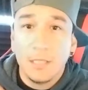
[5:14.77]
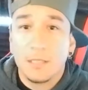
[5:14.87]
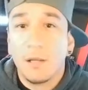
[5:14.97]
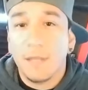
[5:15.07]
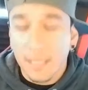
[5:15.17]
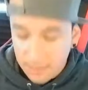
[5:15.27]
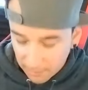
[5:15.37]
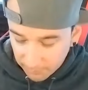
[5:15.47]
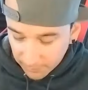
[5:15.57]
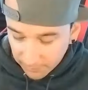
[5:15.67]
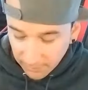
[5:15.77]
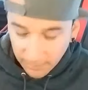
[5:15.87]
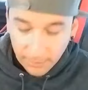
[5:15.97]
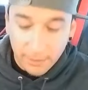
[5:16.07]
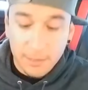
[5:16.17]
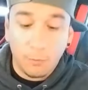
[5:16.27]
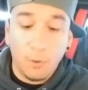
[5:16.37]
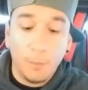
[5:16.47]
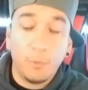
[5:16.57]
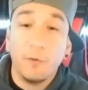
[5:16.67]
on that side, but it's a
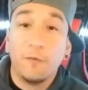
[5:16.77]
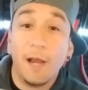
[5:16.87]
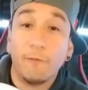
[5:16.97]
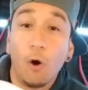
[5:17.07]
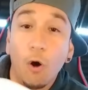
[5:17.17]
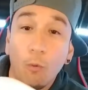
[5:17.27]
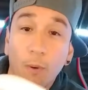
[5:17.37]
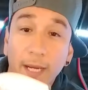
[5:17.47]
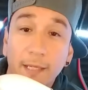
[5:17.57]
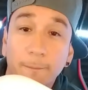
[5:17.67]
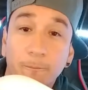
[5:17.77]
1.5 all white.